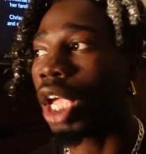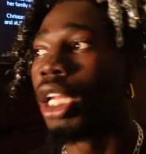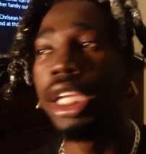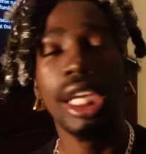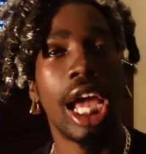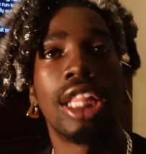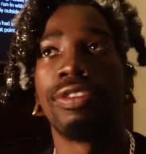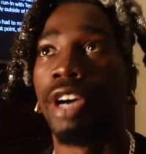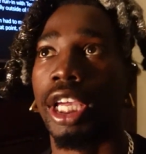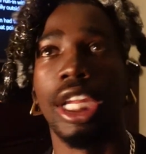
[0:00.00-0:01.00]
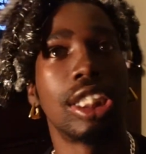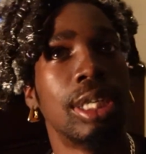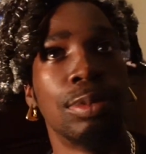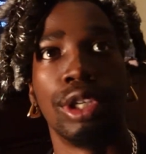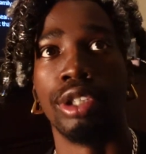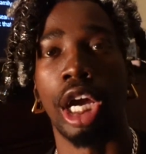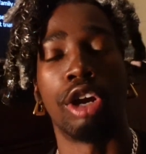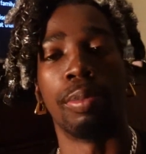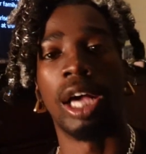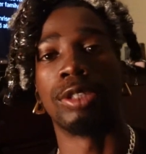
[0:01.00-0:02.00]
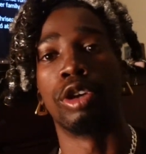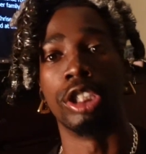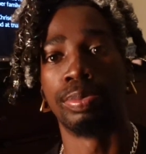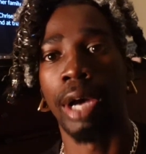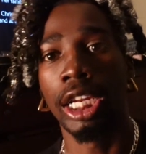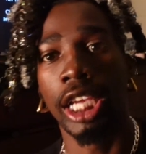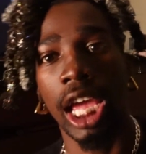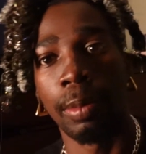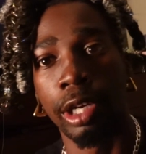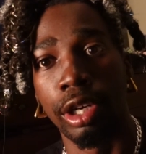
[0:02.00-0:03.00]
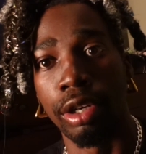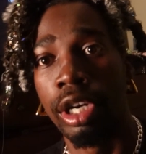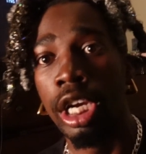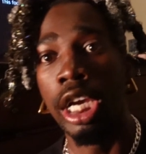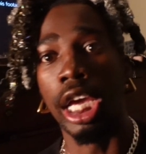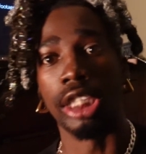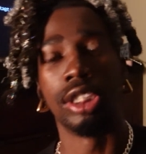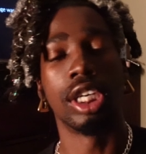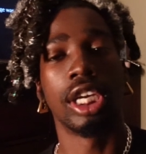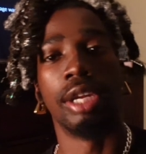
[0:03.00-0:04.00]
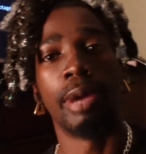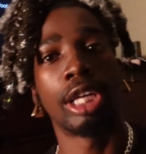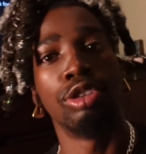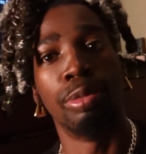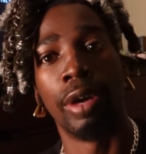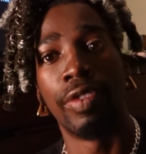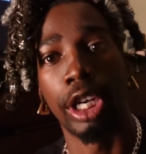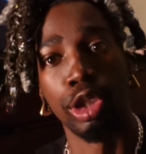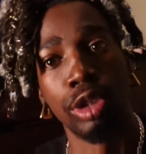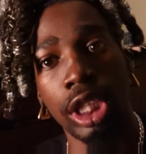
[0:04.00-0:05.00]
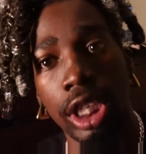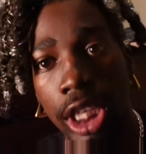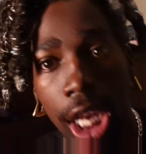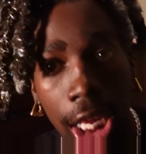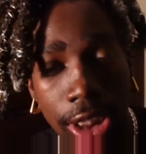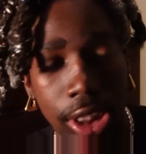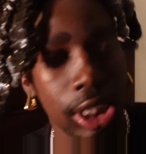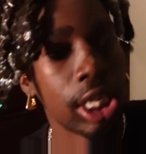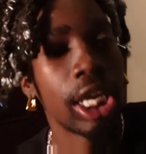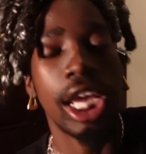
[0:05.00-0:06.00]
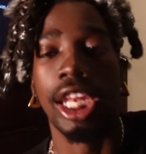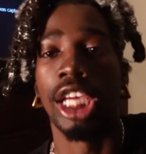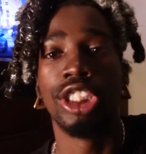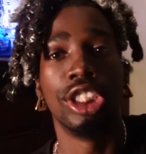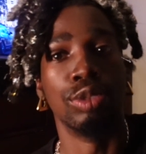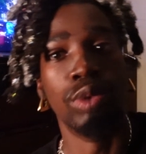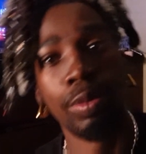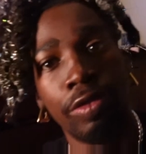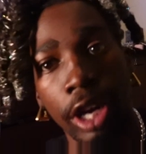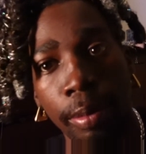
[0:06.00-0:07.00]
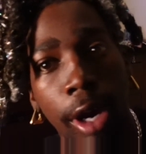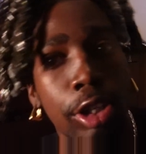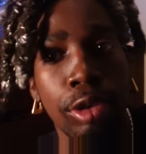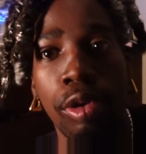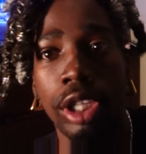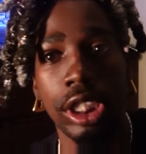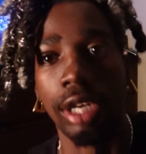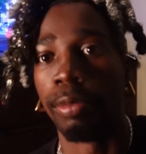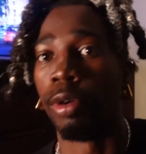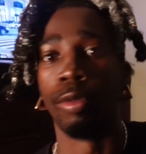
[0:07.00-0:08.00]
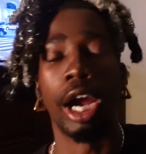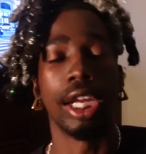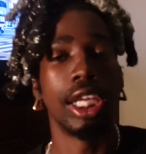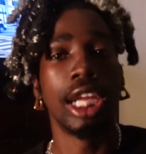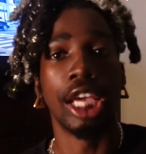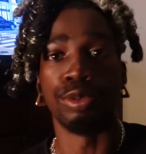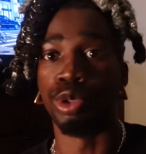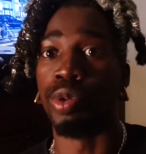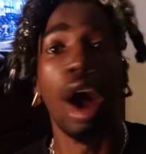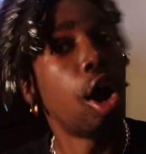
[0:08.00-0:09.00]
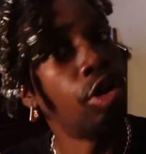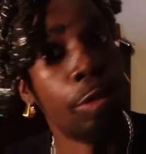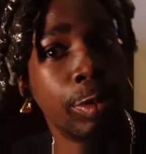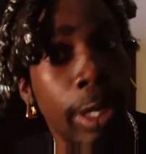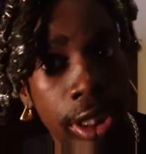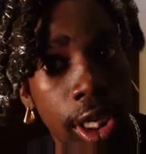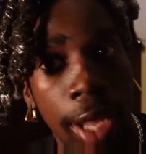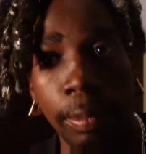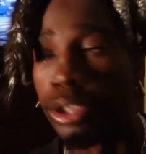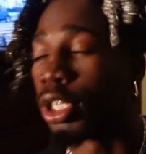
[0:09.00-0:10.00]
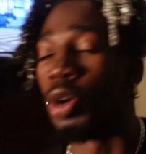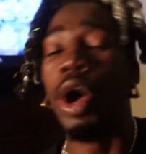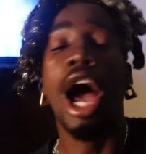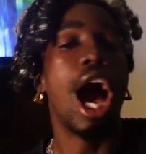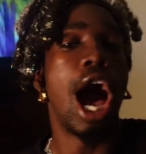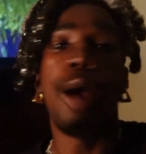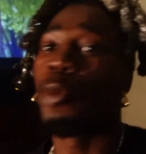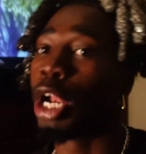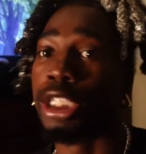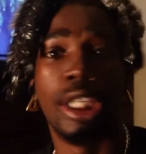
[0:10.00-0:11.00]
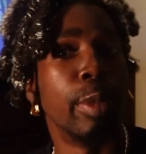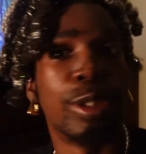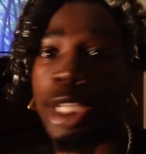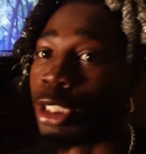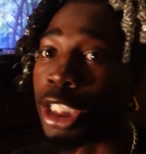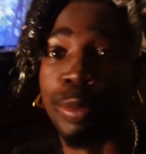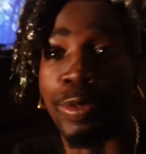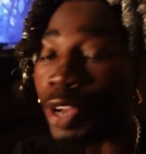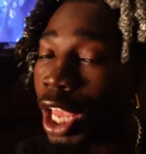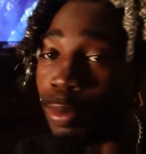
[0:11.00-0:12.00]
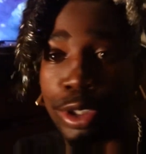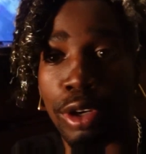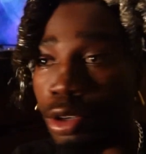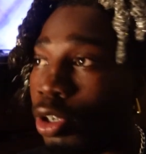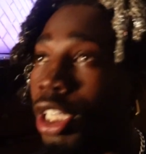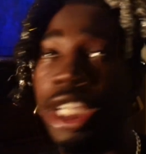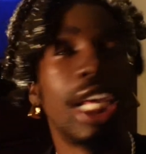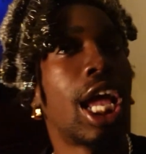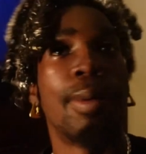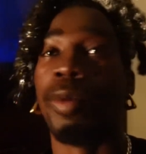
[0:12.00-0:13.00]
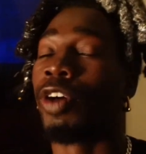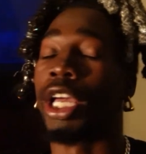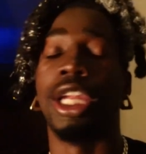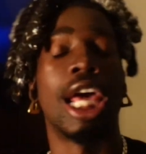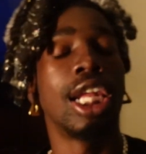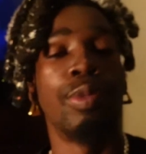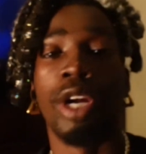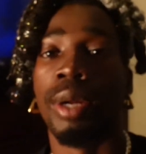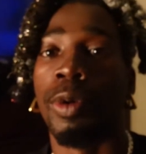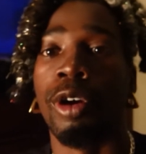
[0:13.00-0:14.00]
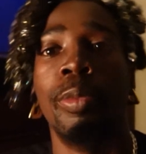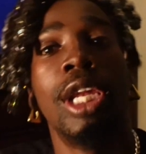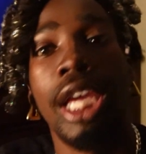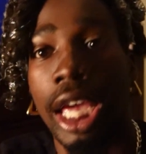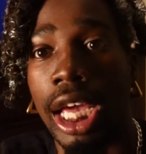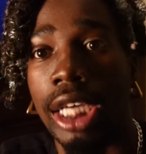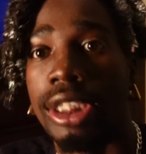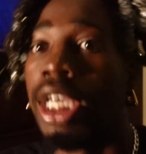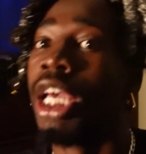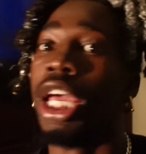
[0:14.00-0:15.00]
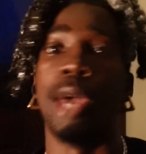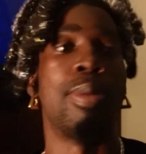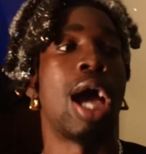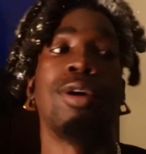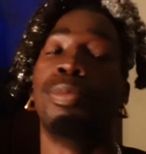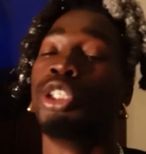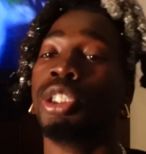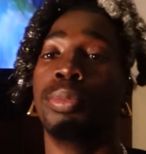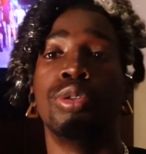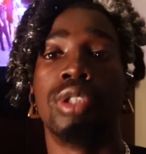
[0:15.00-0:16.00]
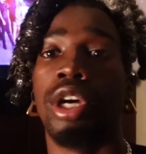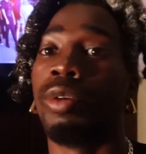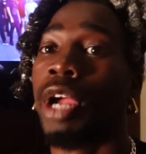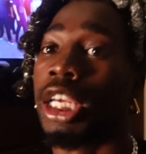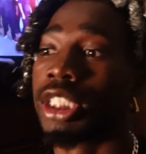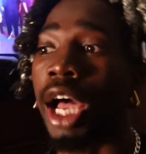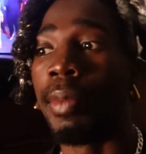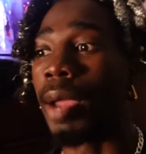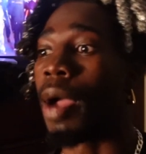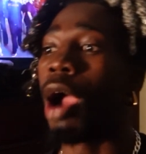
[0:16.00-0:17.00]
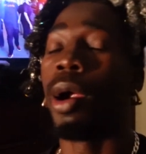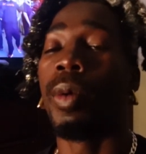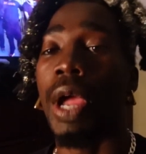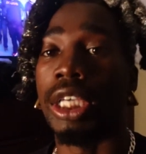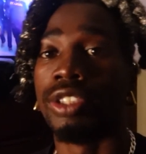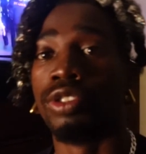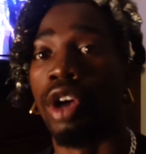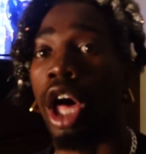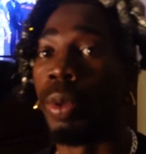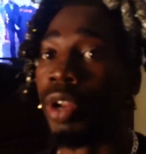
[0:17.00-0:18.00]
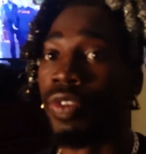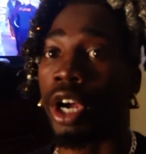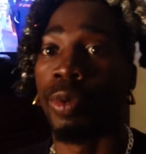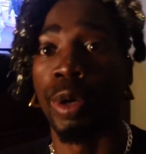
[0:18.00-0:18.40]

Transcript: And then at the fucking next episode, y'all girl, my girl Smiley came in here and snuck in the back through the motherfucking utility closet. And now she just whooped fucking Mario coins out of Mariah Lynn ass, which we all knew was about to happen. So I'm ready to see my next motherfucking episode, girl. And then they got motherfucking Natalie running up on Camilla ass and power pushing, boosting her ass, coming out behind her ass all the way to fucking